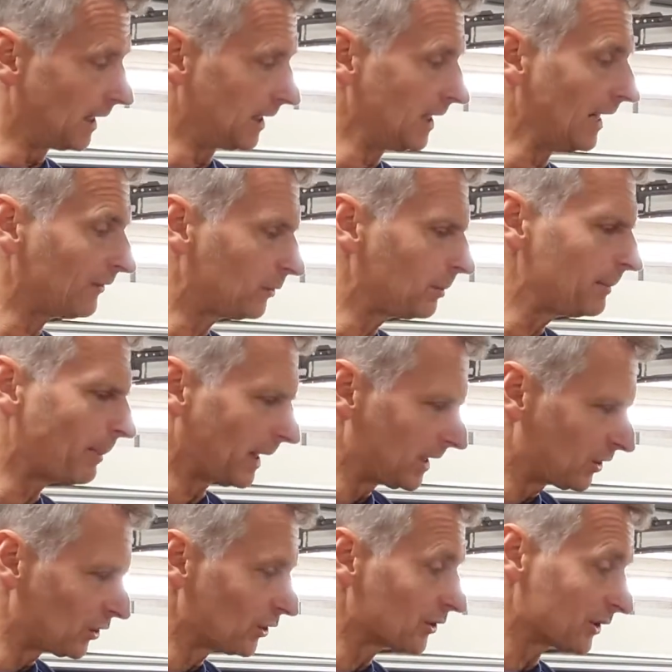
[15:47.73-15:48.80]
You have to be
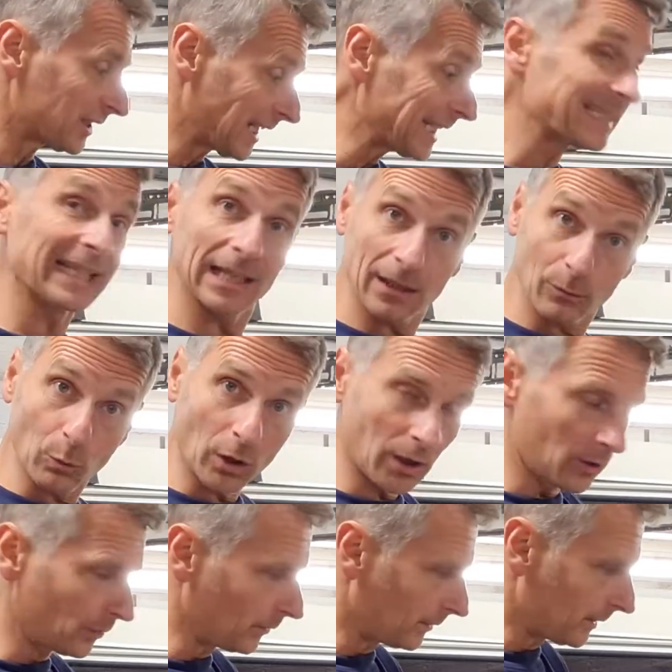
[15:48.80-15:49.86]
patient because it takes a little
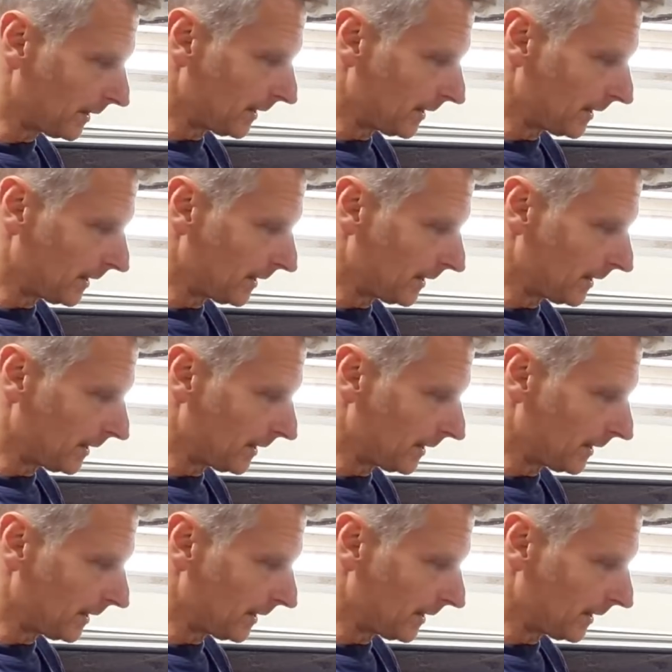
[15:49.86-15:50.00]
while.